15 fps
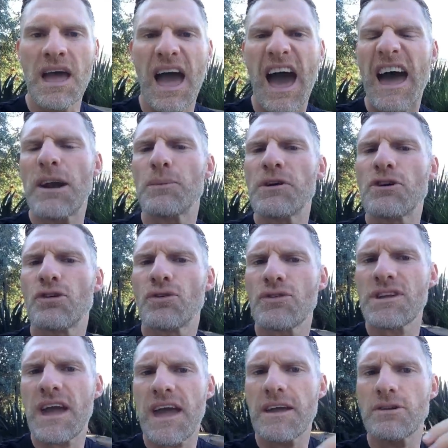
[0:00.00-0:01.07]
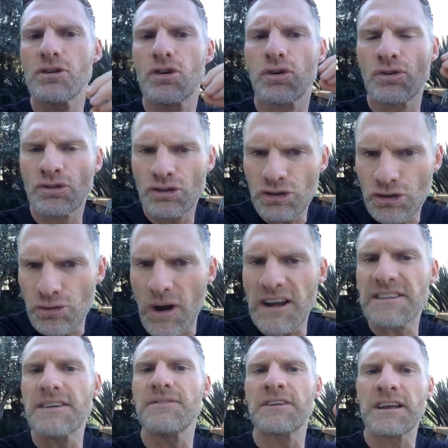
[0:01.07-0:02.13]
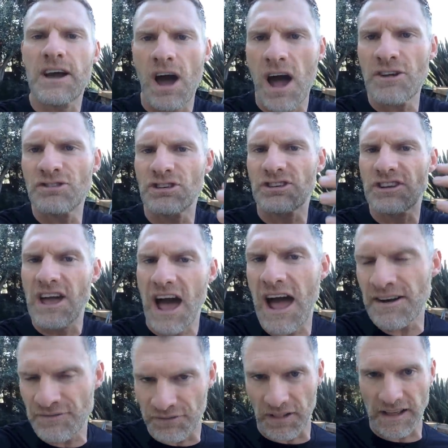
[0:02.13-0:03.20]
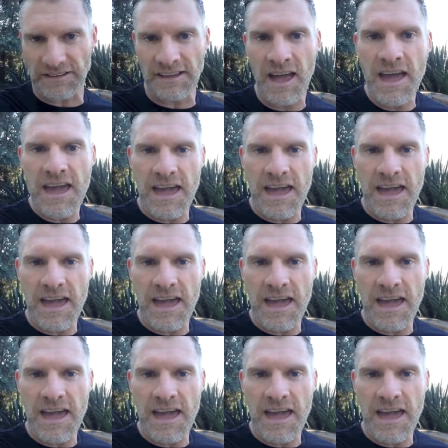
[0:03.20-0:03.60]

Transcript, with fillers: How do we create constructive and conscious conflict